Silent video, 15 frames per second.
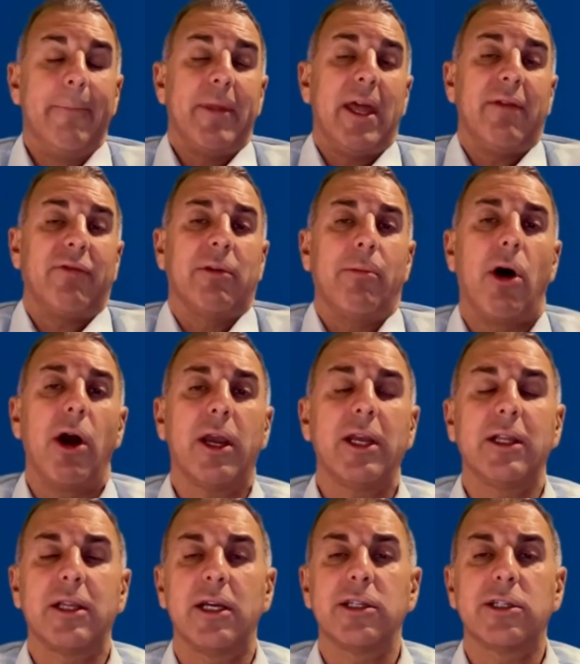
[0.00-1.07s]
And if the
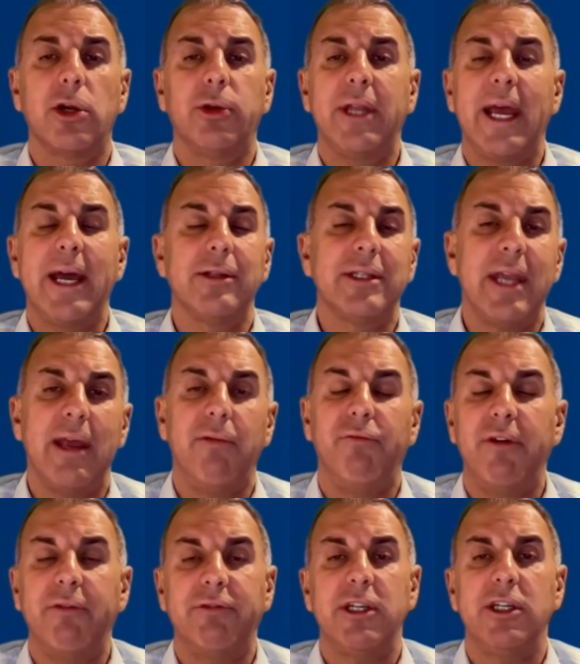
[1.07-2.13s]
market does go down 10,
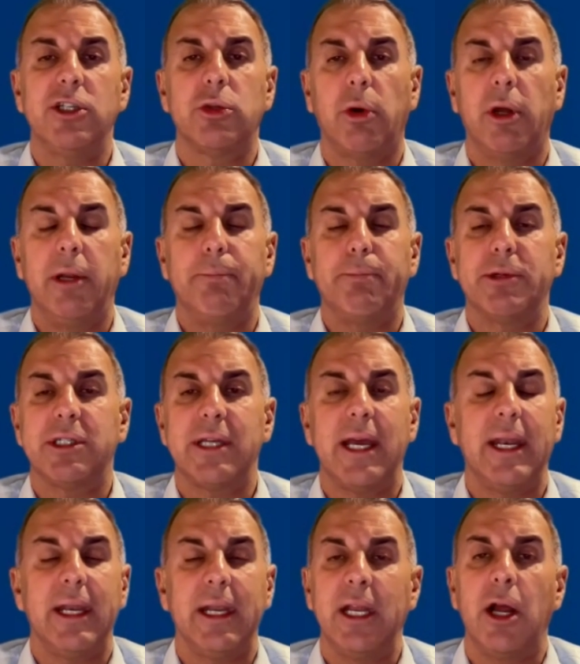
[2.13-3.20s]
15,
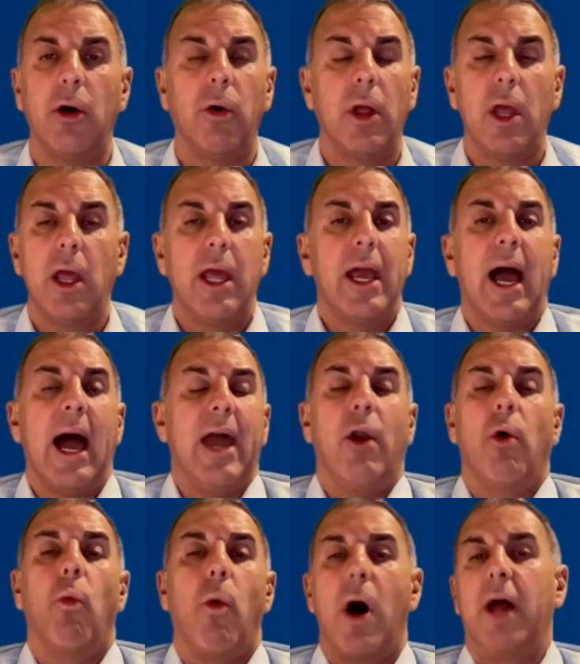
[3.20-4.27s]
20%, I
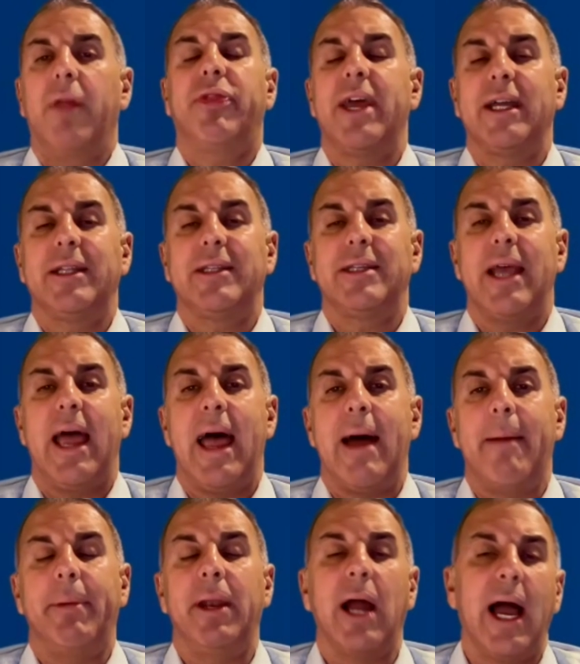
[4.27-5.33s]
don't want that to
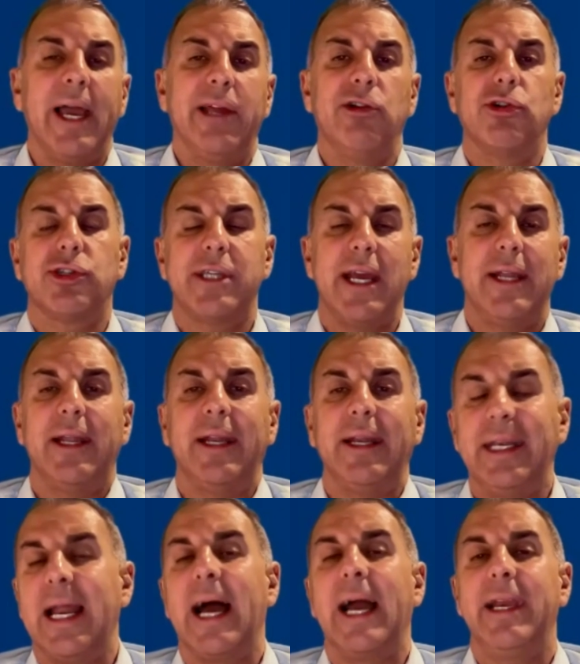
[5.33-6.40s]
happen. I understand that
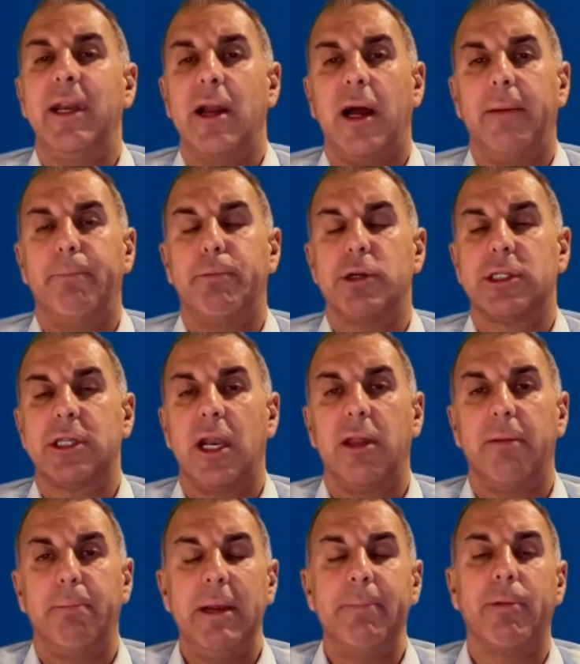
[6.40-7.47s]
99% of the
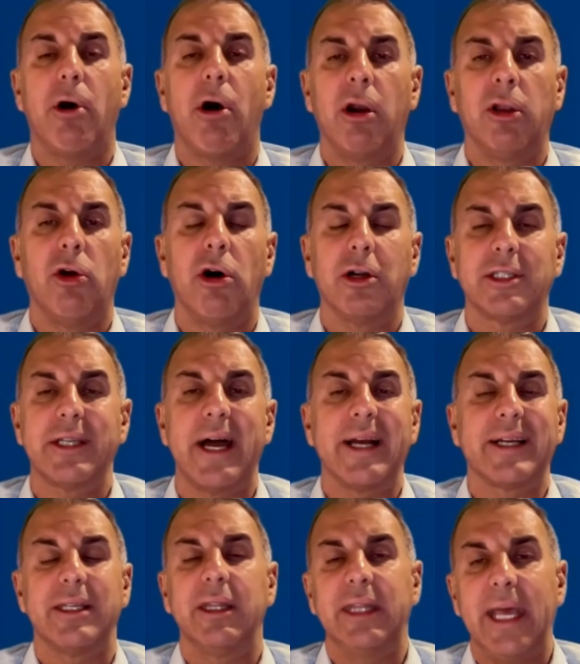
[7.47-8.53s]
people are long
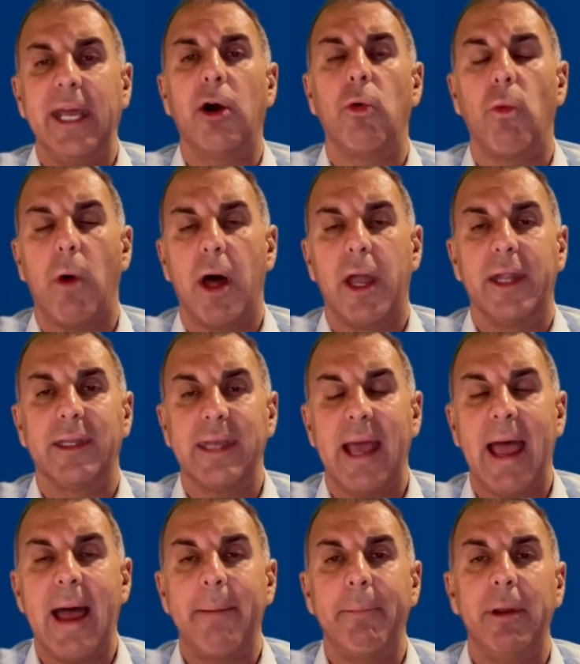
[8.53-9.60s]
stocks. They don't want it to
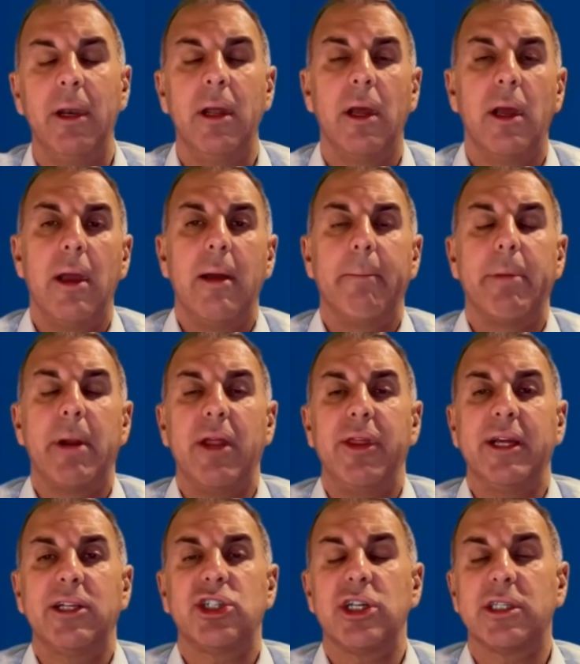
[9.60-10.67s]
happen. But I
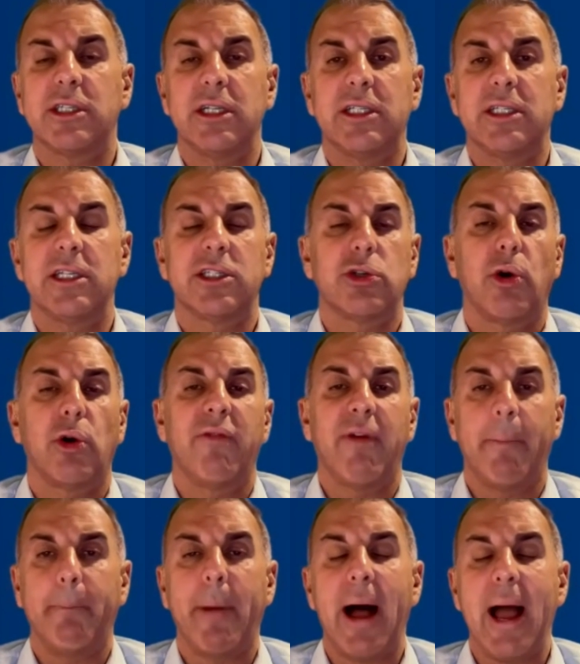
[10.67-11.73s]
think it's just sort of a
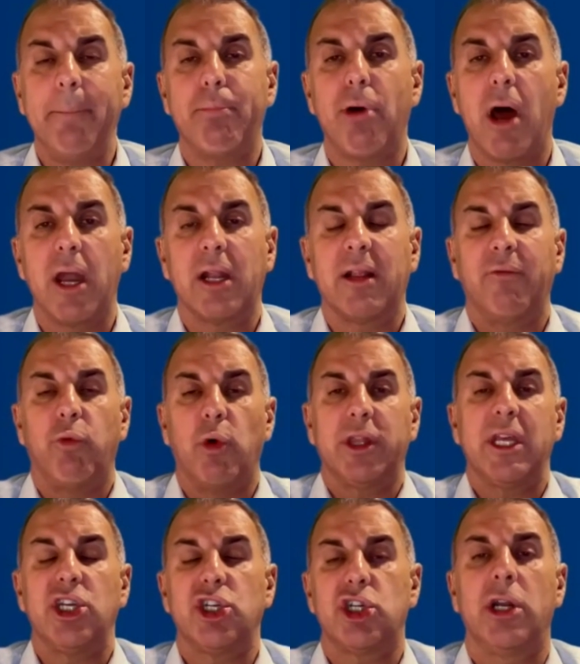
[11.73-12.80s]
byproduct of what
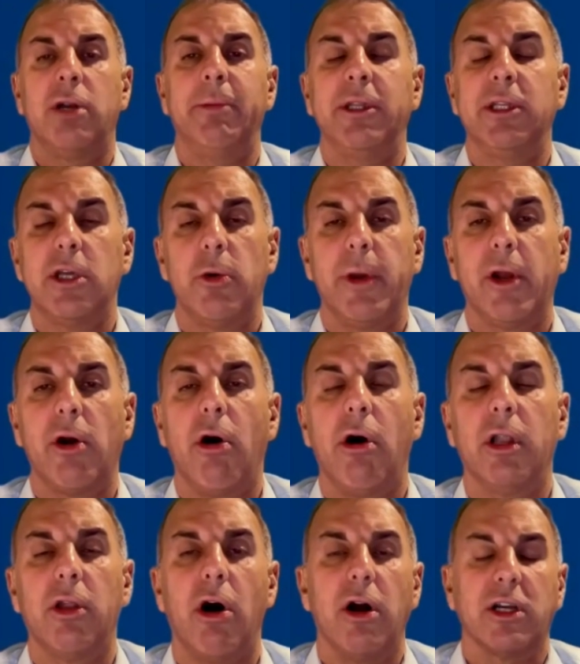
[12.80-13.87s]
they should have been doing all
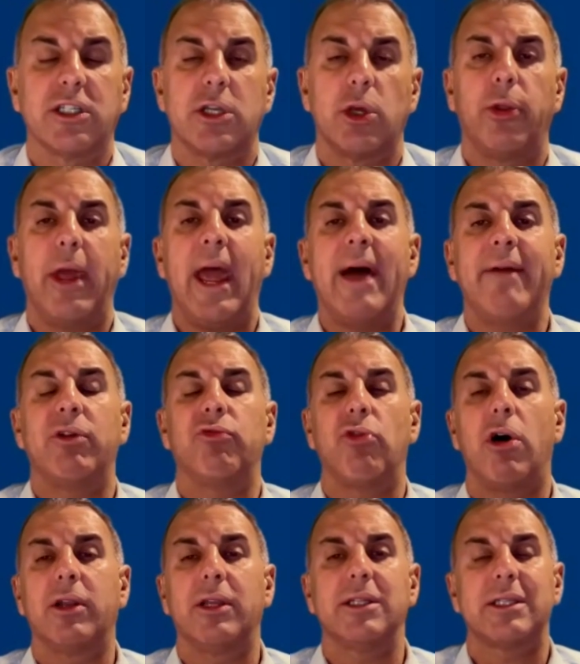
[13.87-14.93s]
along. So they have it
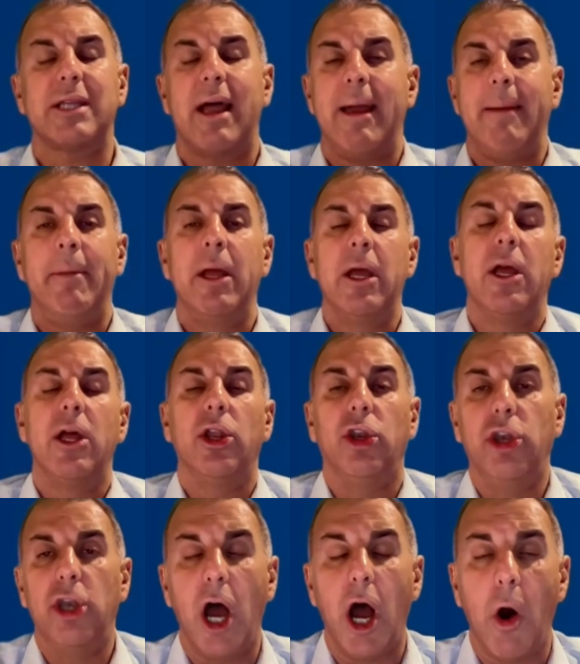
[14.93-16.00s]
wrong this time?
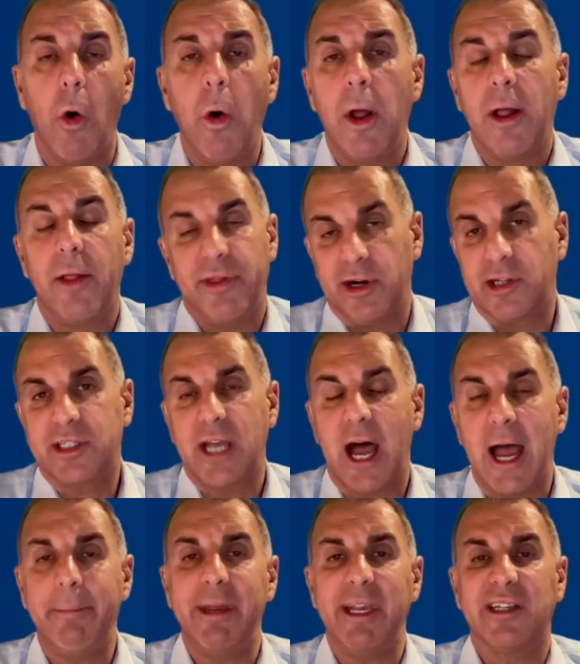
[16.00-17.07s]
No, their
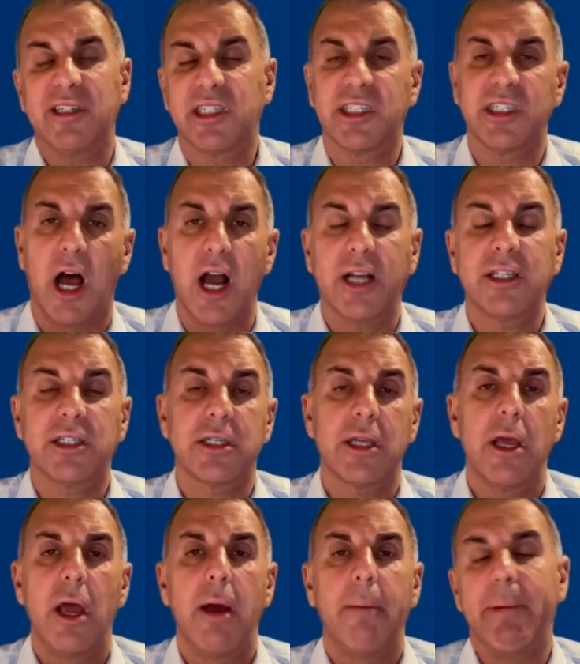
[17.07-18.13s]
timing sucks.
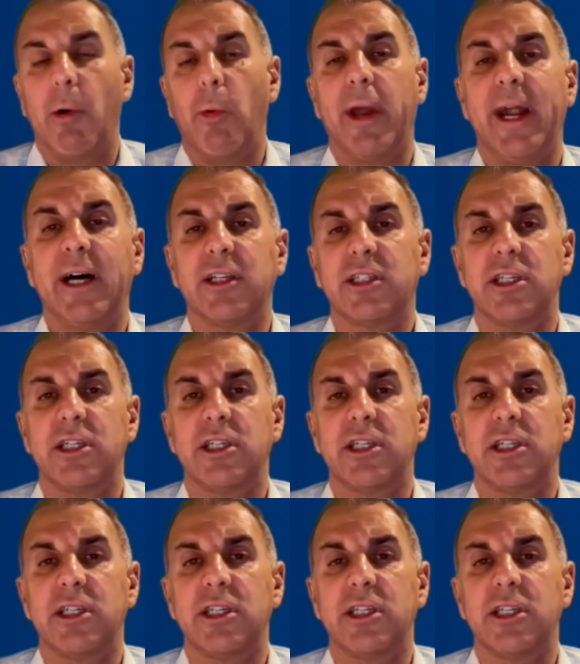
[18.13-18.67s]
But what else